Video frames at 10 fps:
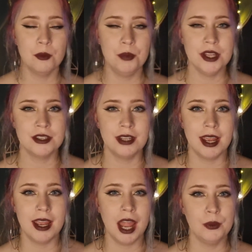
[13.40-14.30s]
But
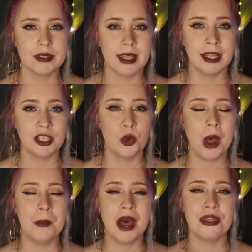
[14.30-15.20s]
today I will tell you
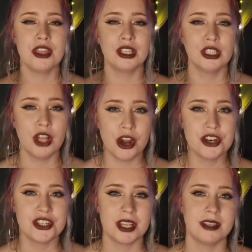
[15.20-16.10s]
about the
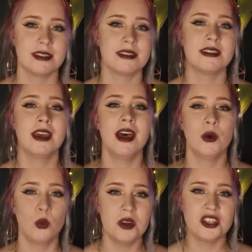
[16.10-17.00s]
largest
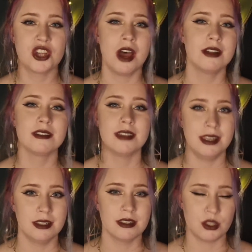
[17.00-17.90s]
witch hunt
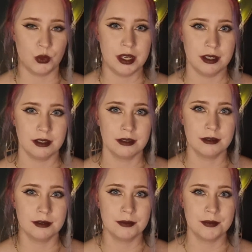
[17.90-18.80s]
in Sweden,
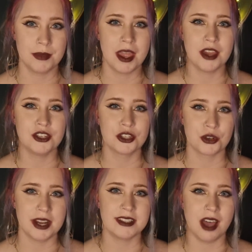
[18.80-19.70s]
the
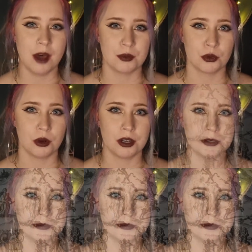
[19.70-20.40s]
Great Uproar.